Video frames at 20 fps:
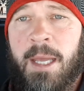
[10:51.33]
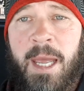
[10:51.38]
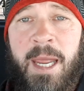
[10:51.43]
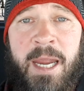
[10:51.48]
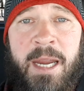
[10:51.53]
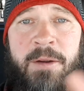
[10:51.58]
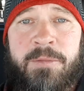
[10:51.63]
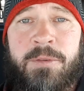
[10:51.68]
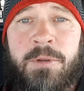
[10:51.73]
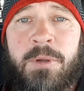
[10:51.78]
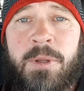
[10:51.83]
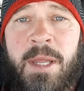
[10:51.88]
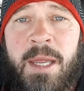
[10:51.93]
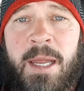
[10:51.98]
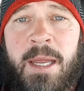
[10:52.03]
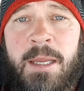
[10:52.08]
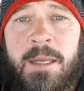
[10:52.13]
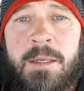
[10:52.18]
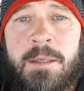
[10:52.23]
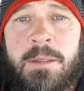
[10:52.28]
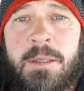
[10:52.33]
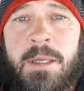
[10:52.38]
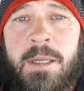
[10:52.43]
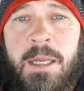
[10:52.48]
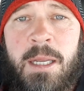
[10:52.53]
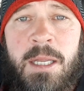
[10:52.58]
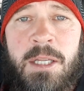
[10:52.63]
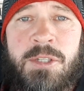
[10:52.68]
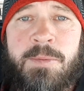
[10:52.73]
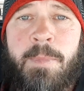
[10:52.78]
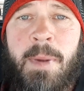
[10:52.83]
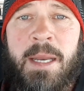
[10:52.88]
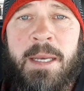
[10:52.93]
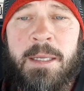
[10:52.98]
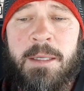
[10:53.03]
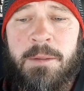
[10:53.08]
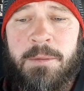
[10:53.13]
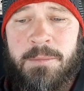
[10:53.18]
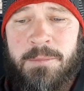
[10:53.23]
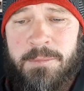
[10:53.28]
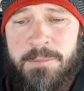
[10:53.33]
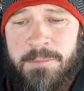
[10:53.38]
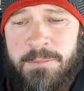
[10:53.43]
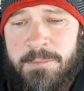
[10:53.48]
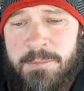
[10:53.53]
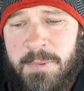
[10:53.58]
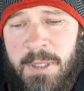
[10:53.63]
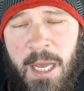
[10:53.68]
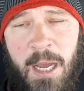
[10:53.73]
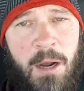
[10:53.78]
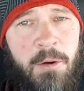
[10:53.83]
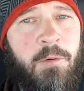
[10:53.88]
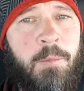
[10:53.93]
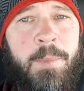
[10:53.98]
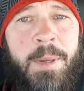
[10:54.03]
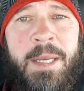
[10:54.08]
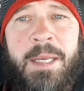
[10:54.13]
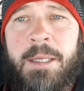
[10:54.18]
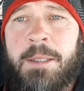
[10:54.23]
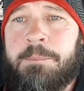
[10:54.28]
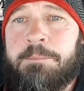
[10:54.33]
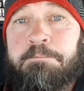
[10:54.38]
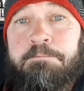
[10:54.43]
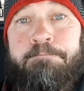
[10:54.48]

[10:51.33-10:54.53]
after that it's many however many